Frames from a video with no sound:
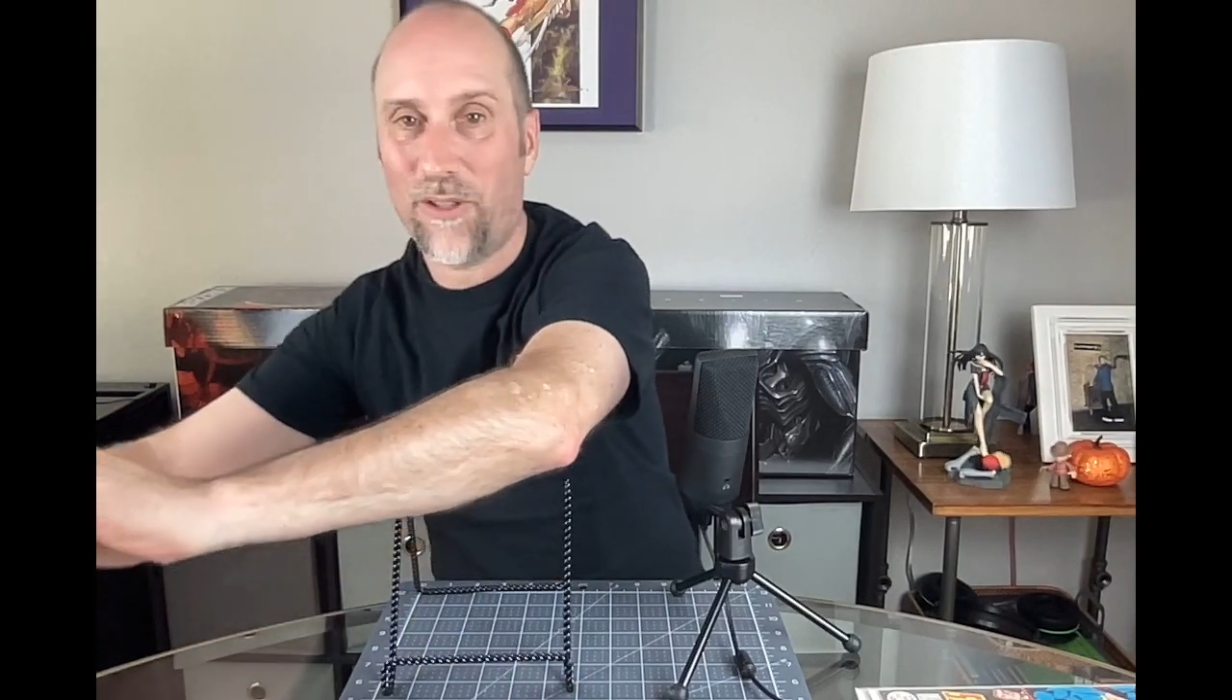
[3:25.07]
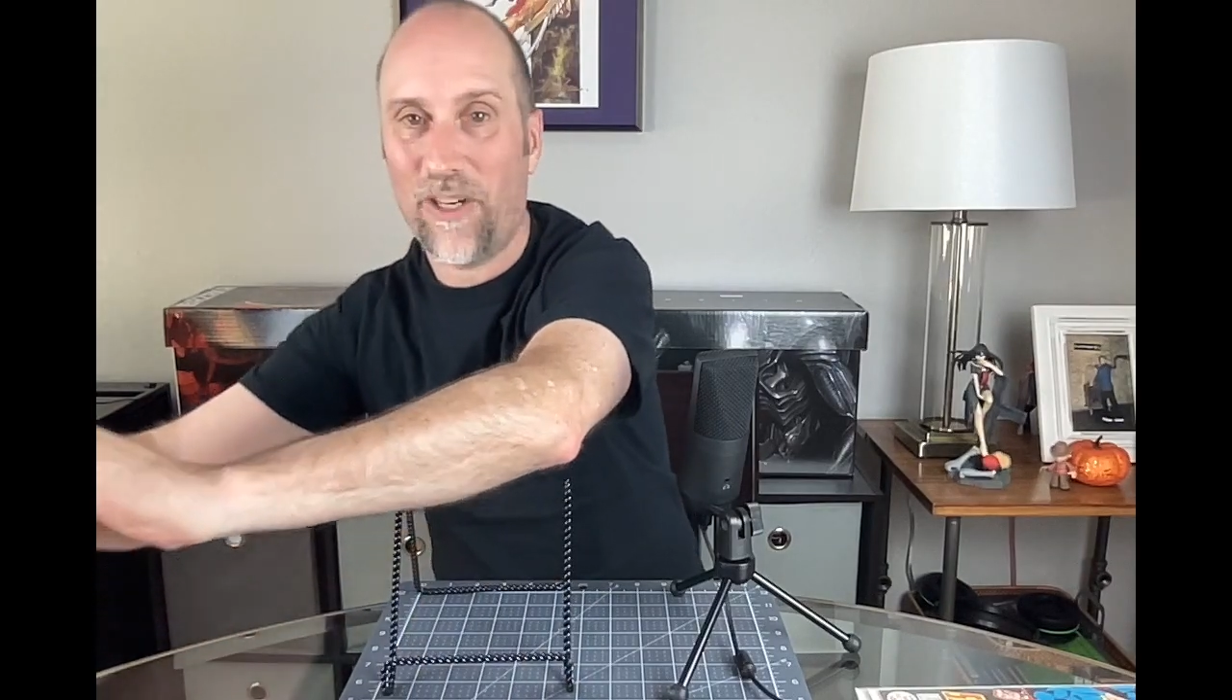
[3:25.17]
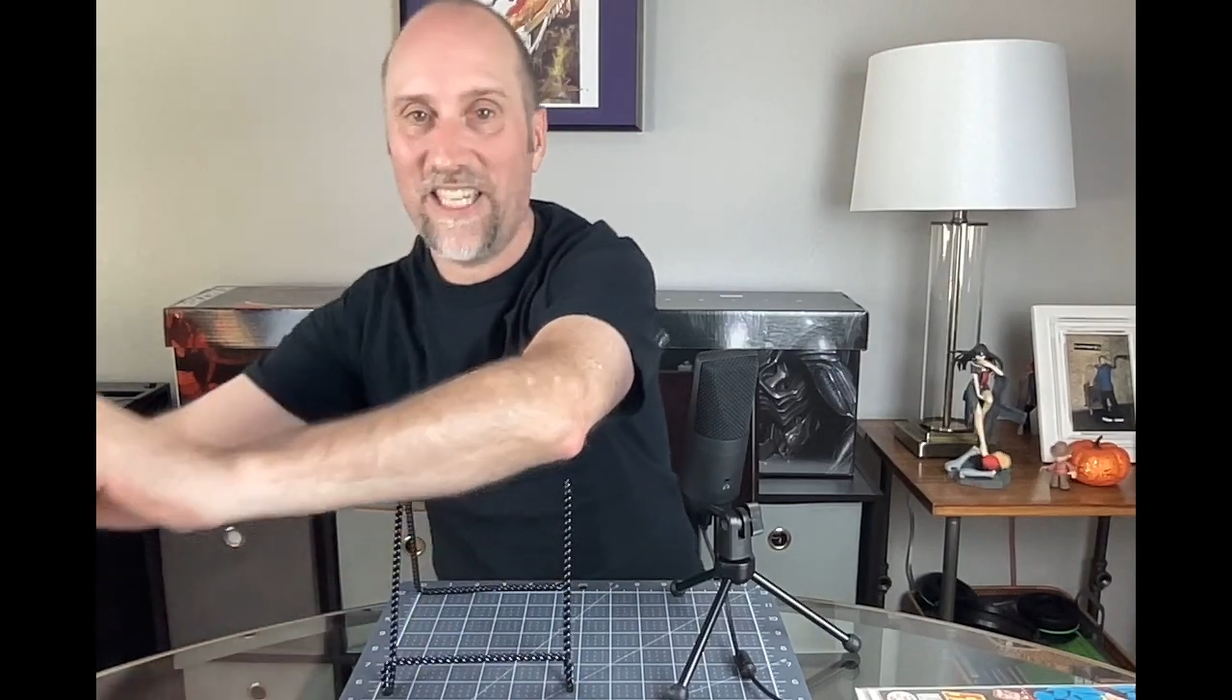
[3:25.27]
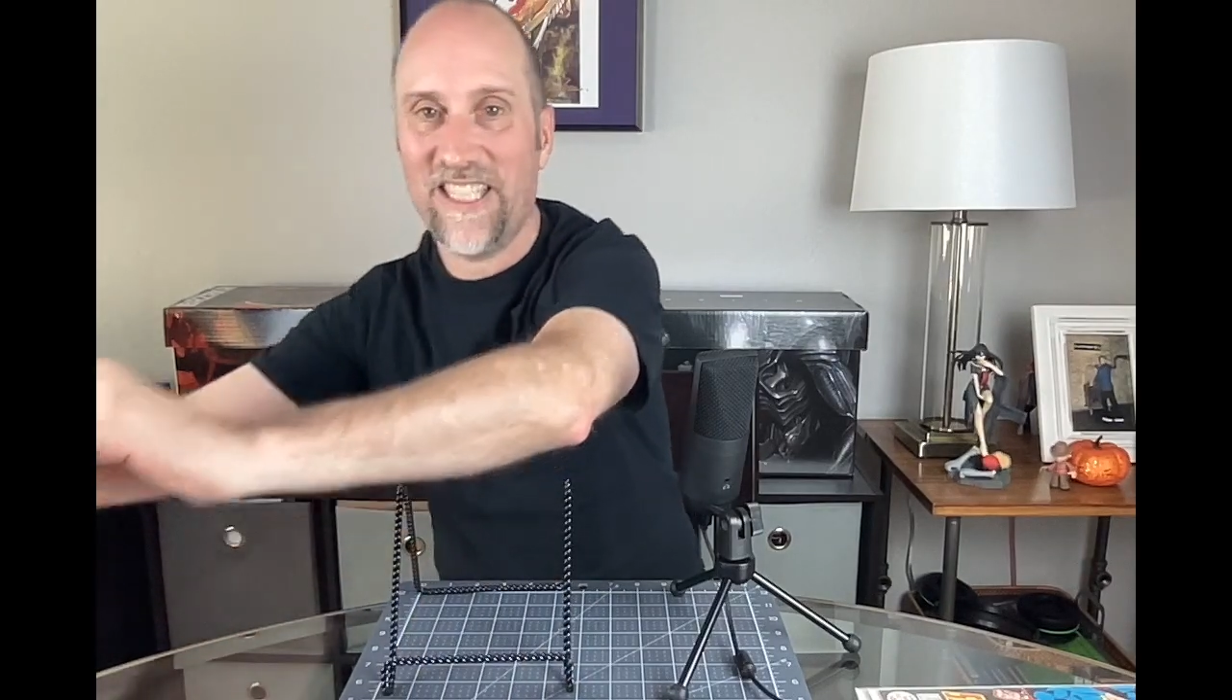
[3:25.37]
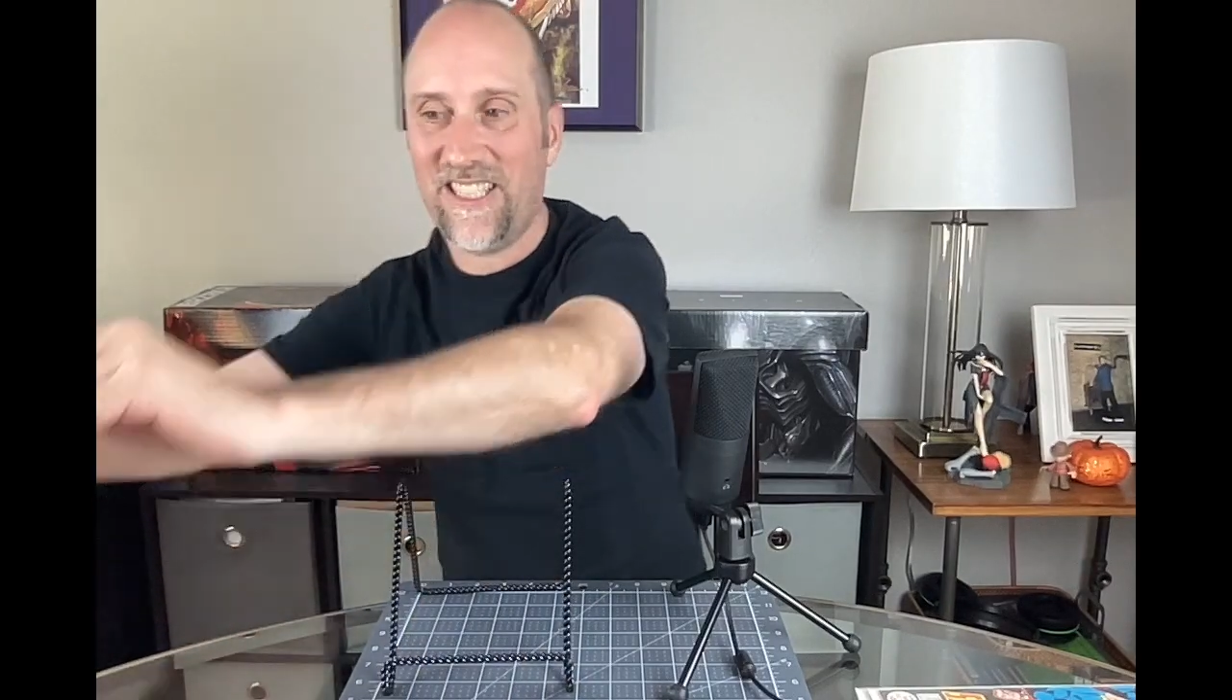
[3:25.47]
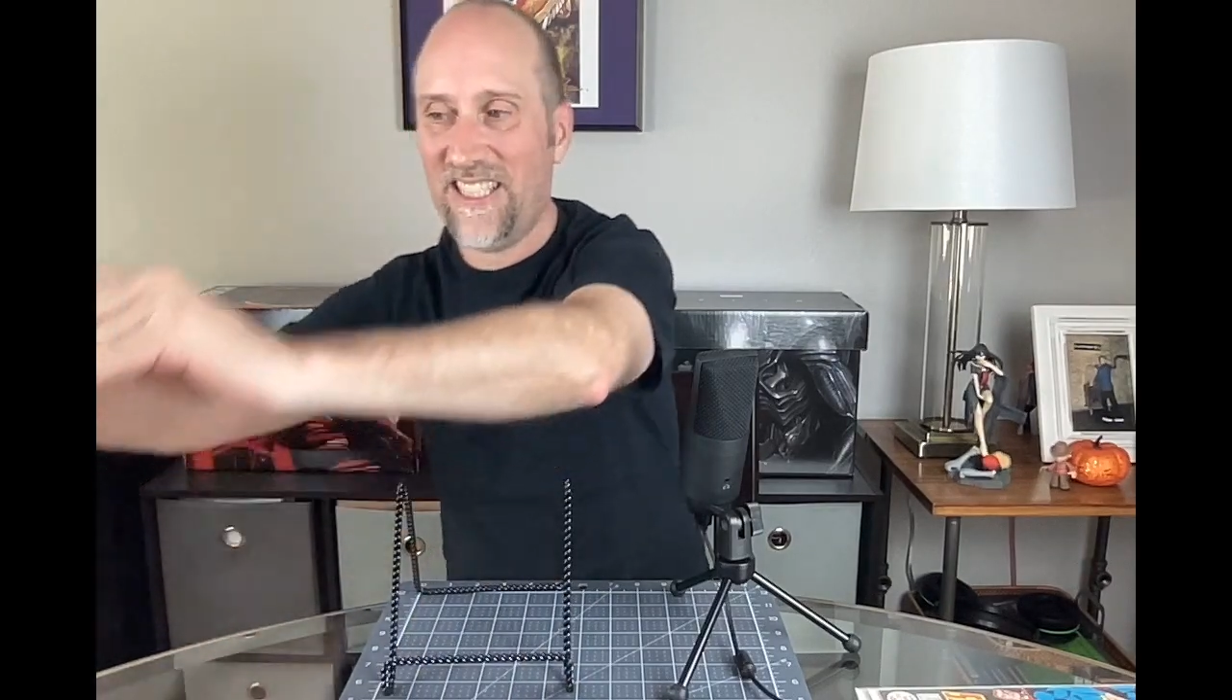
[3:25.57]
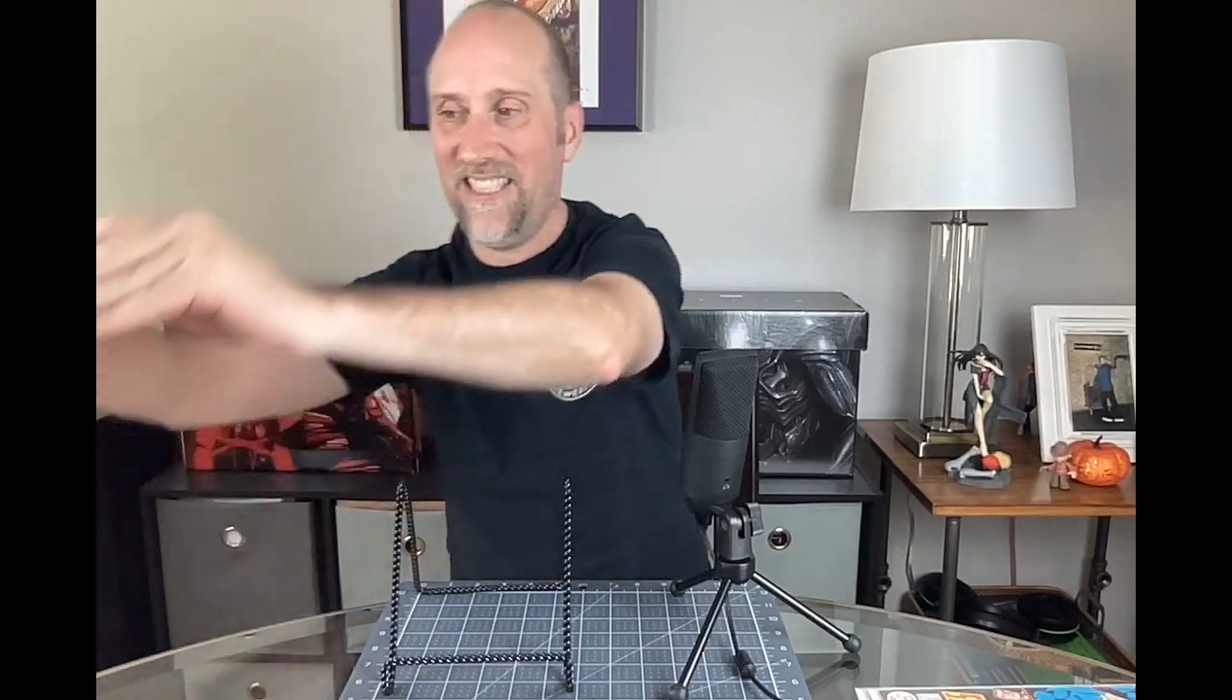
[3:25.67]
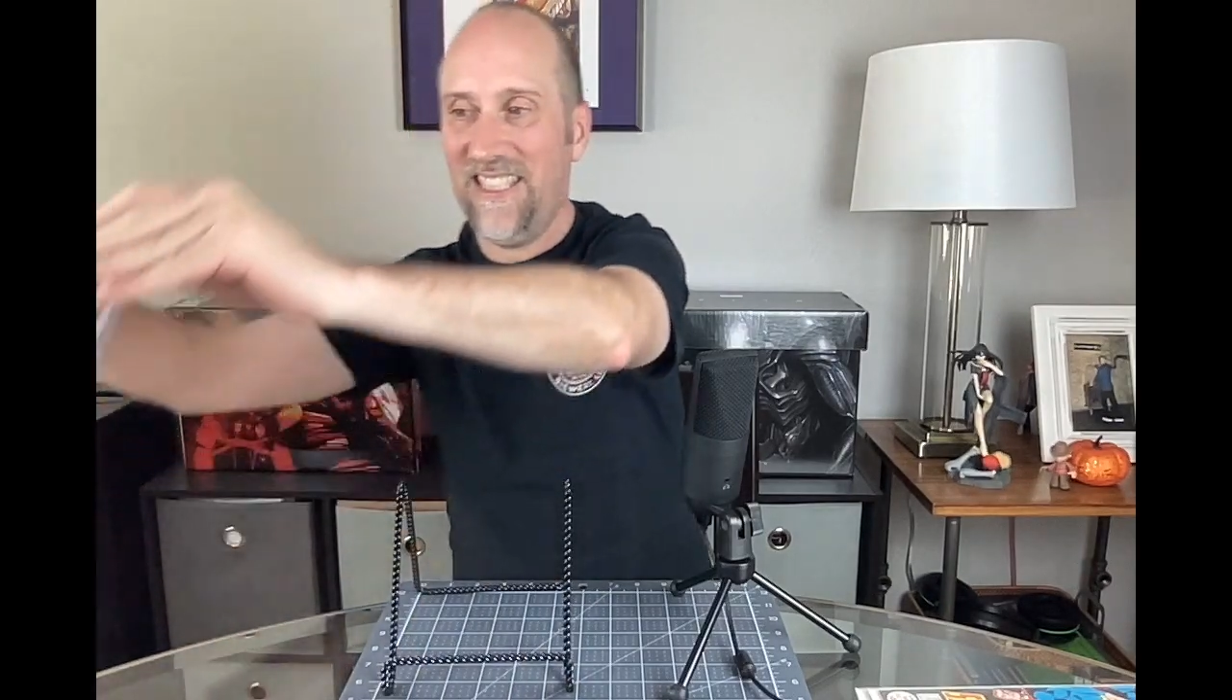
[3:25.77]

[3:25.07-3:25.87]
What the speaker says: grade is.